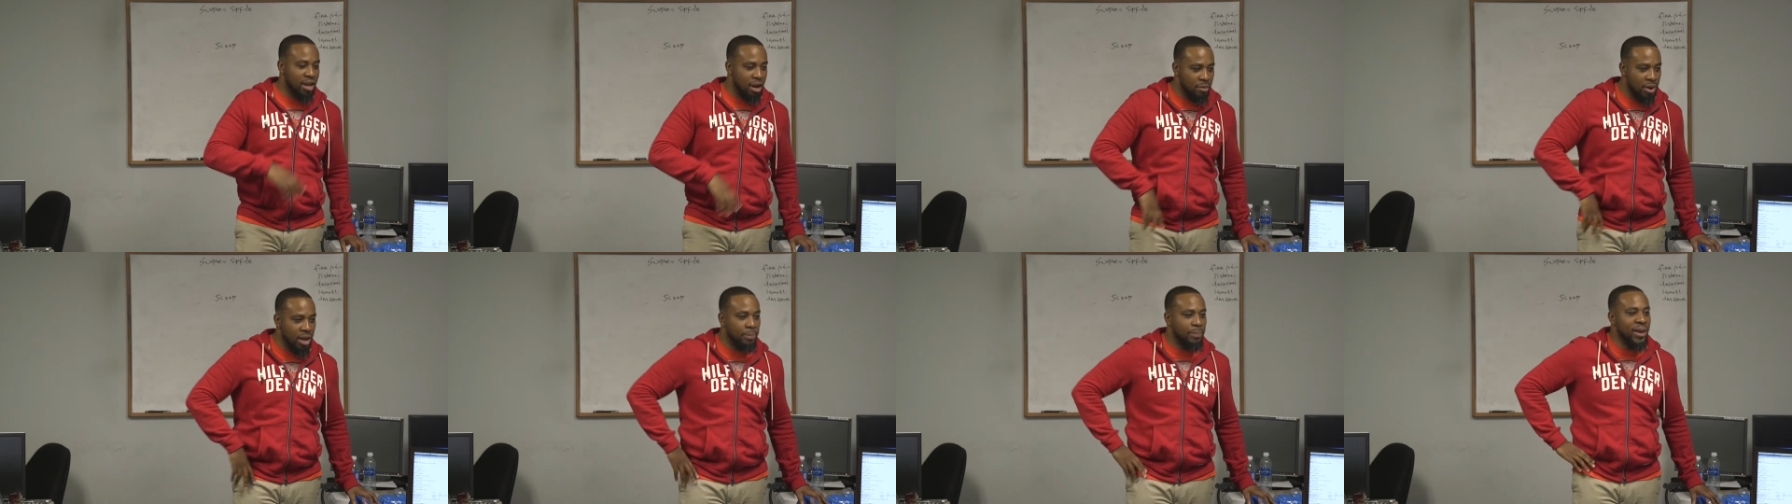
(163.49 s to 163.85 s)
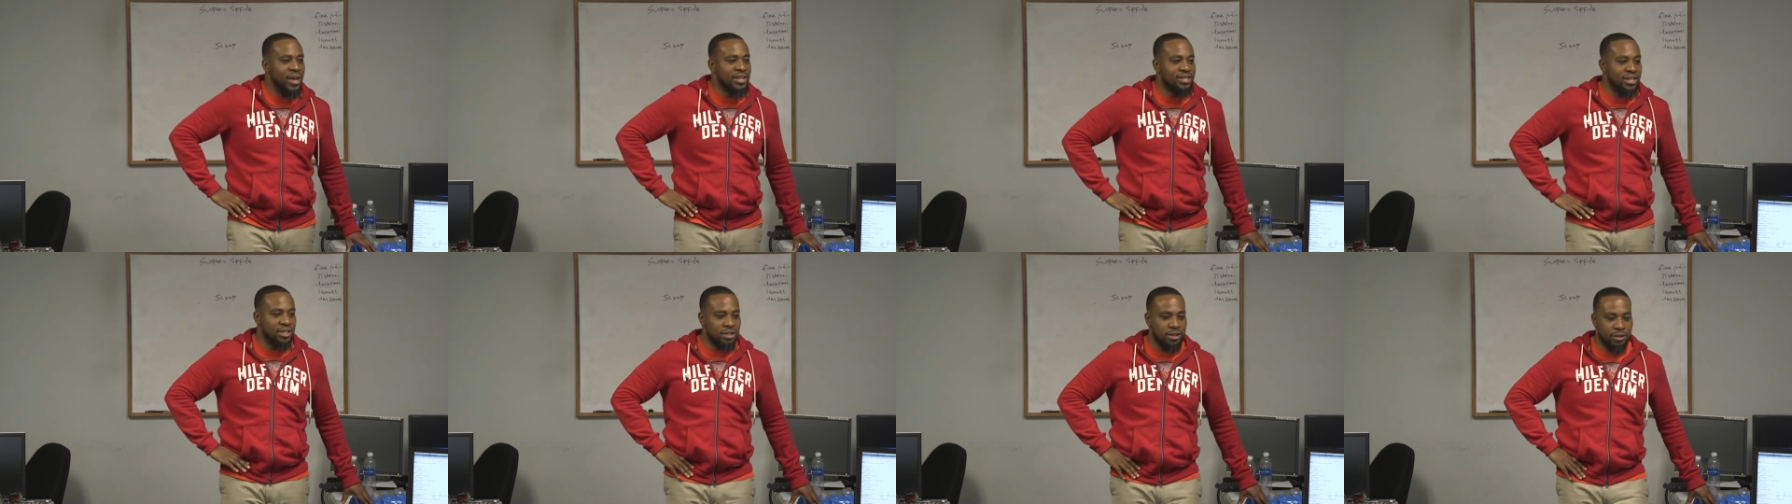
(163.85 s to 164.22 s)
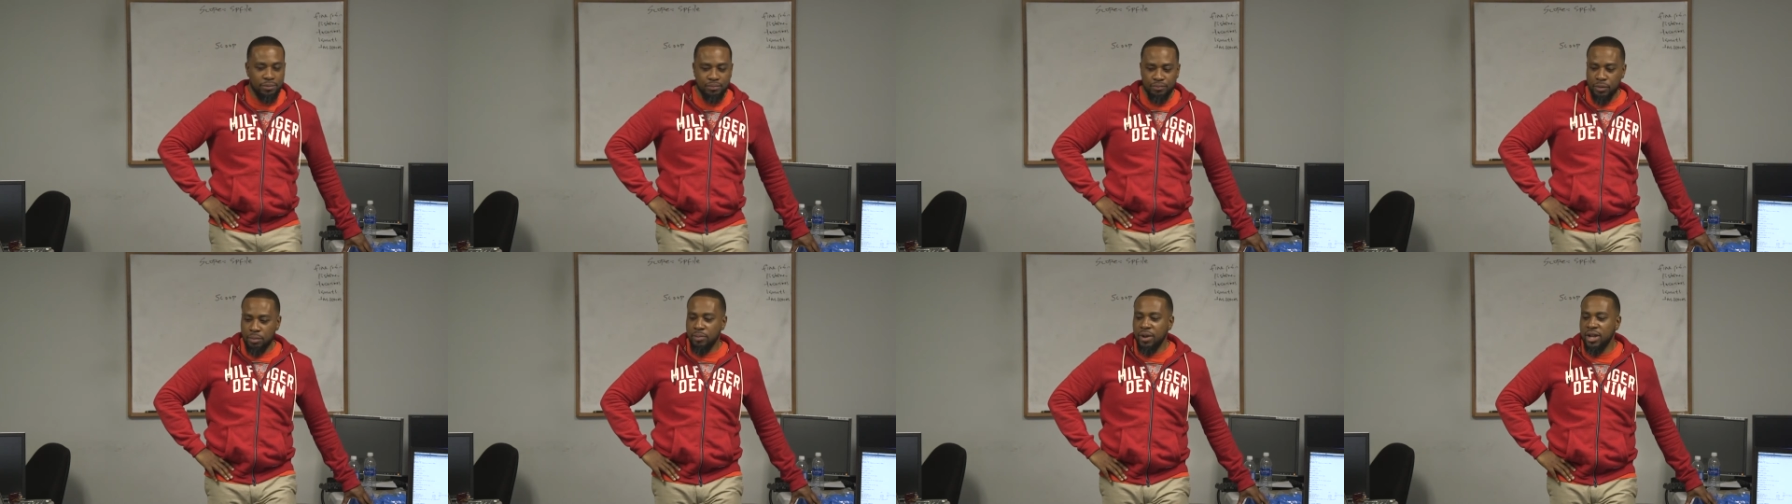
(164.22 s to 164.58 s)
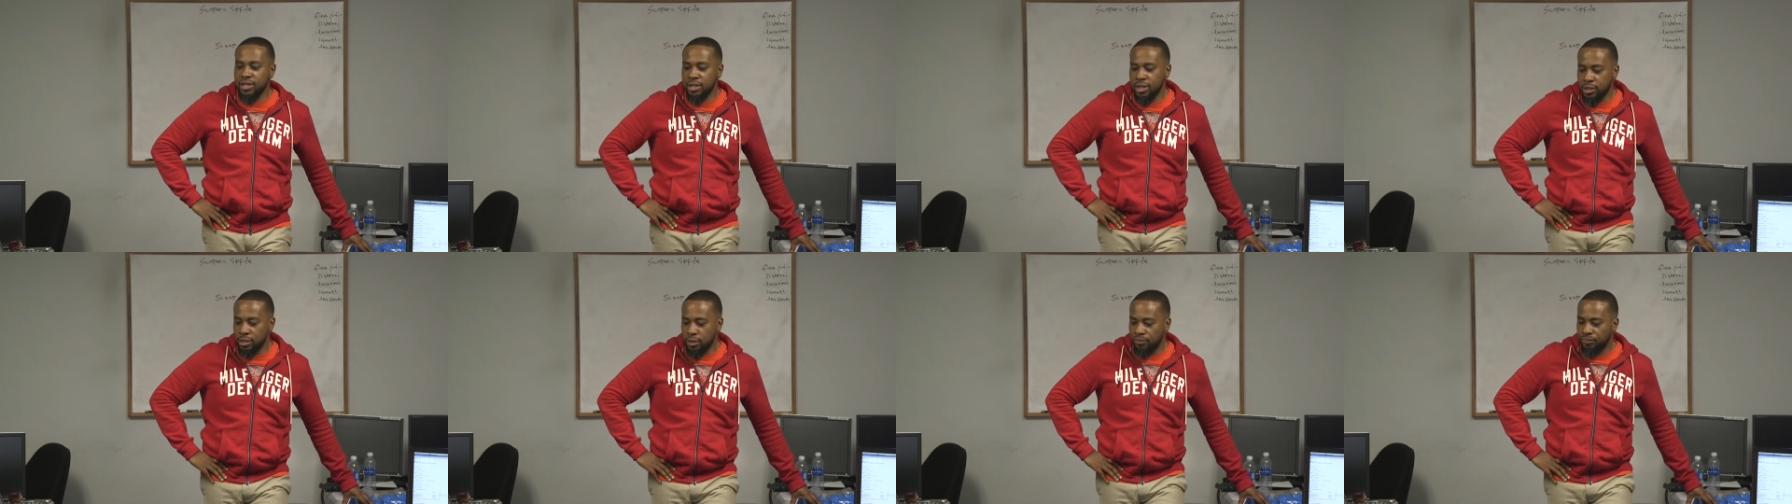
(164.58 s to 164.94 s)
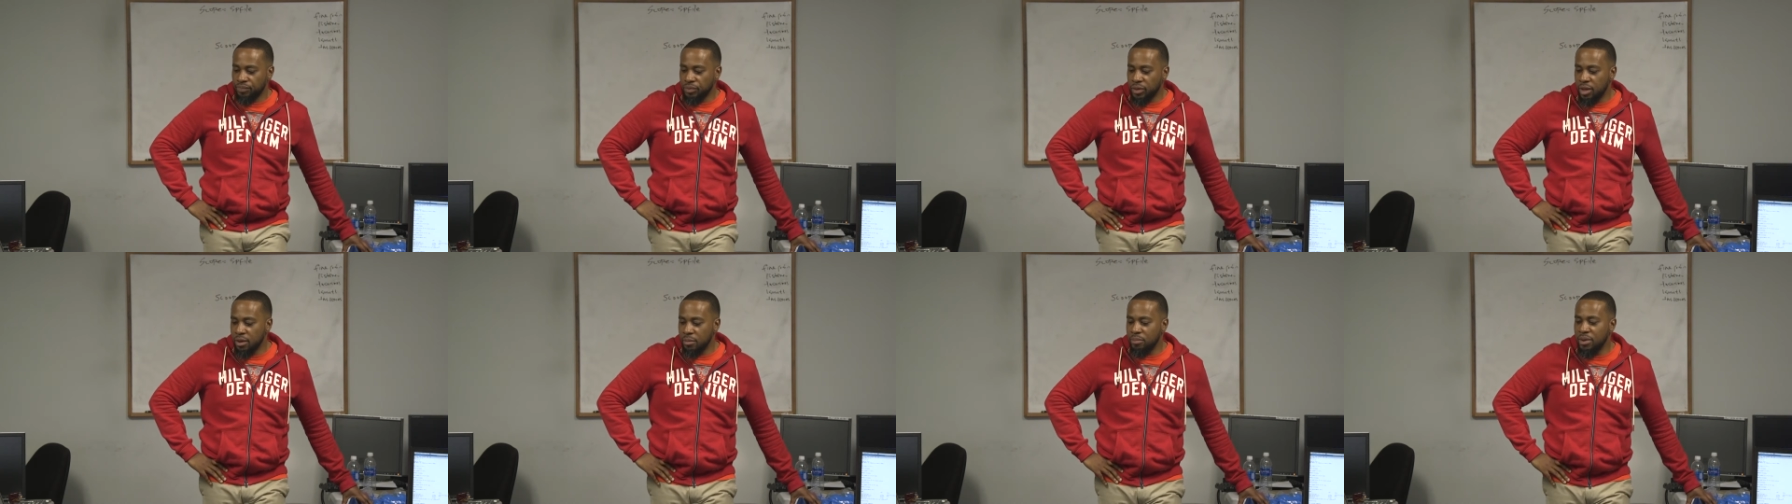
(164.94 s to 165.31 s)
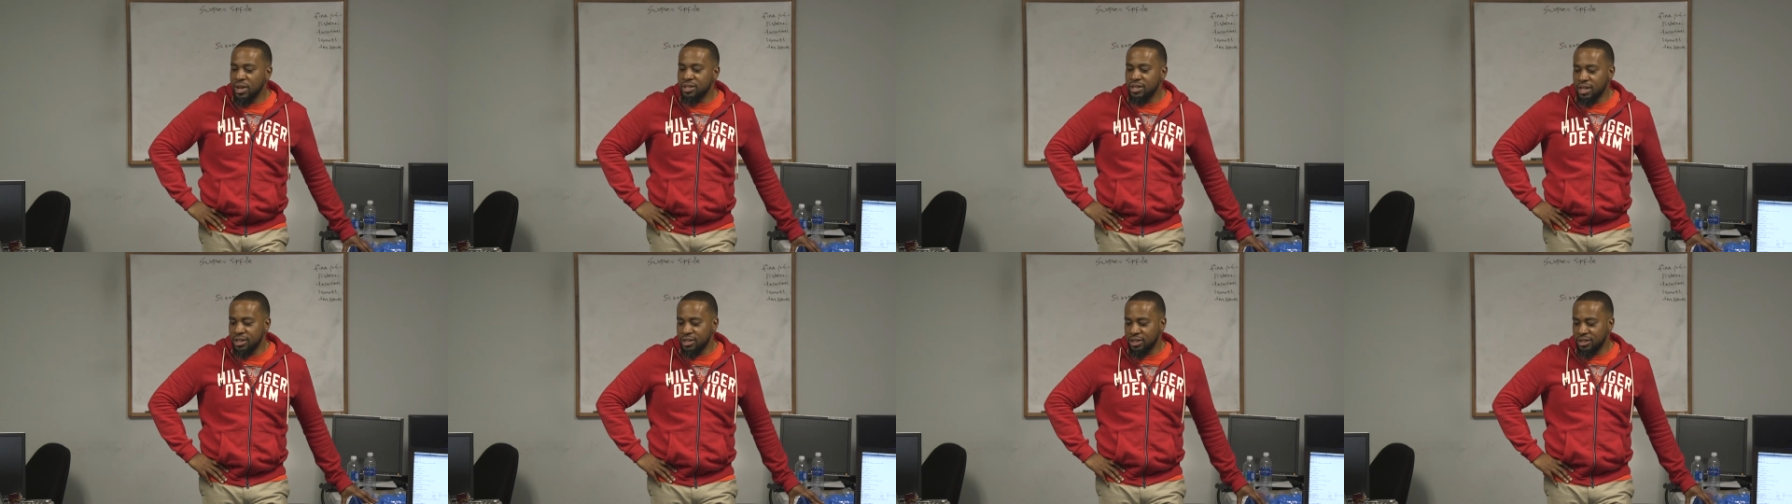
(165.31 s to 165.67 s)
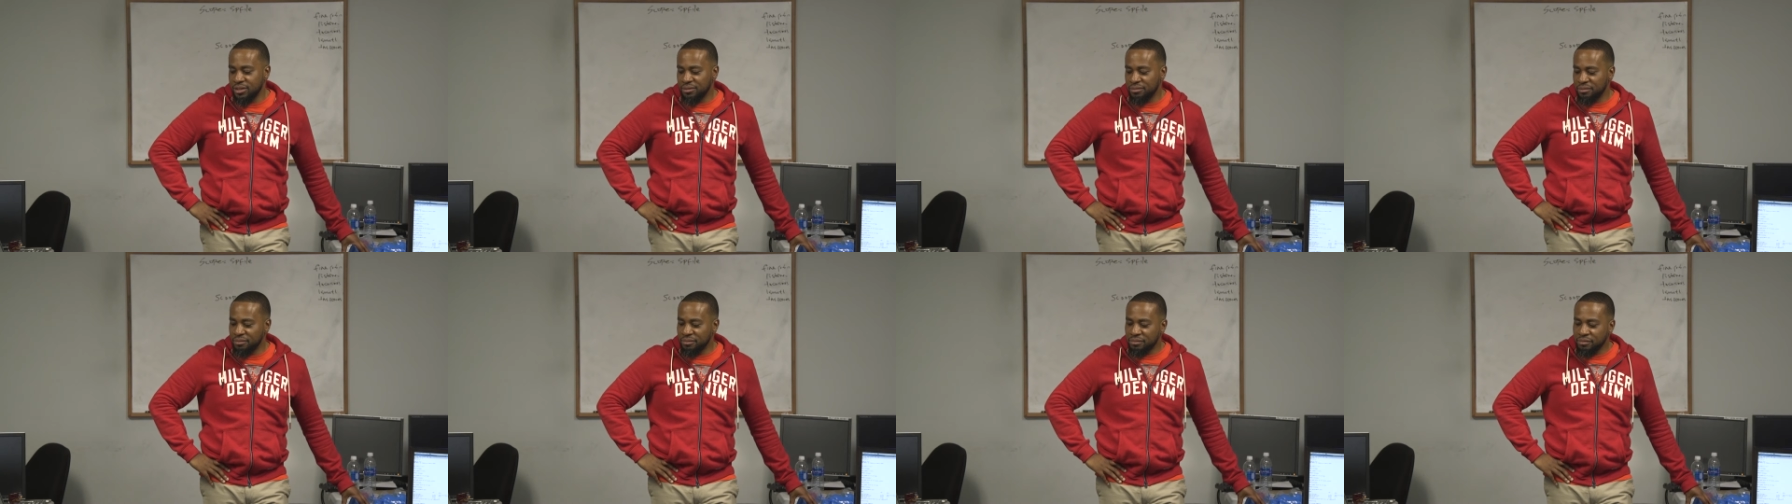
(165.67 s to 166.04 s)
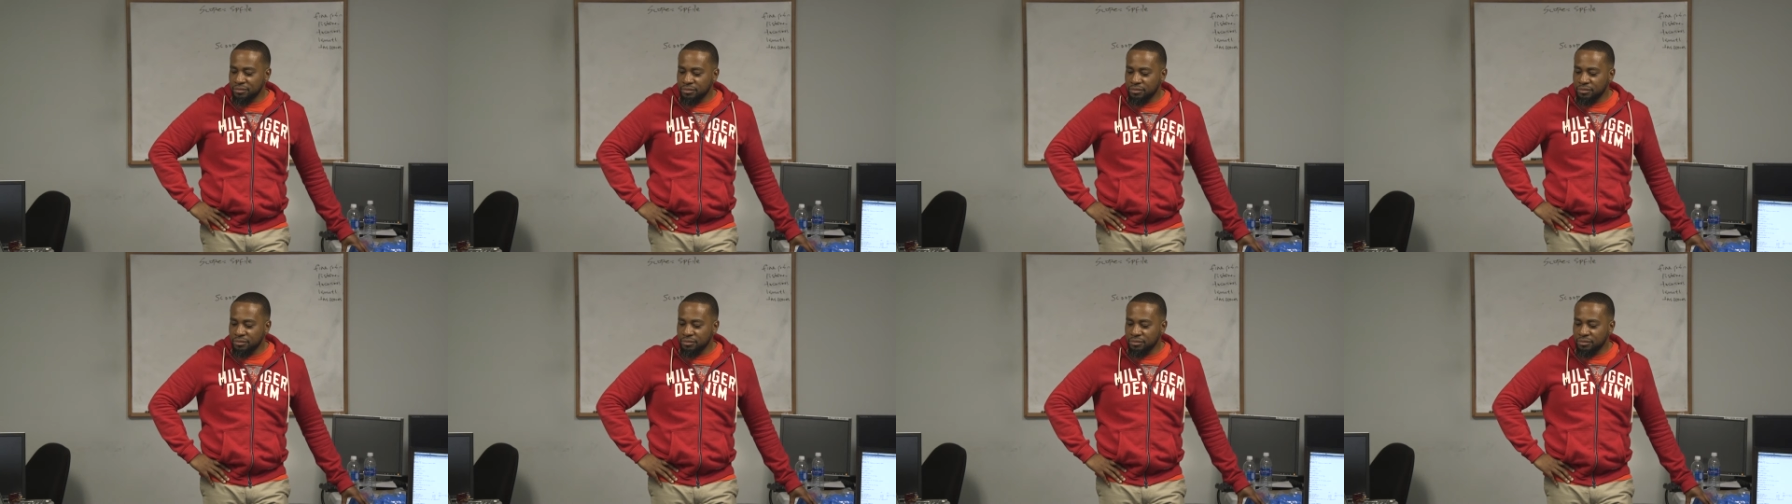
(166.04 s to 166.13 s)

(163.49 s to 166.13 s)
Everybody, pay attention. Pay attention. Pay attention.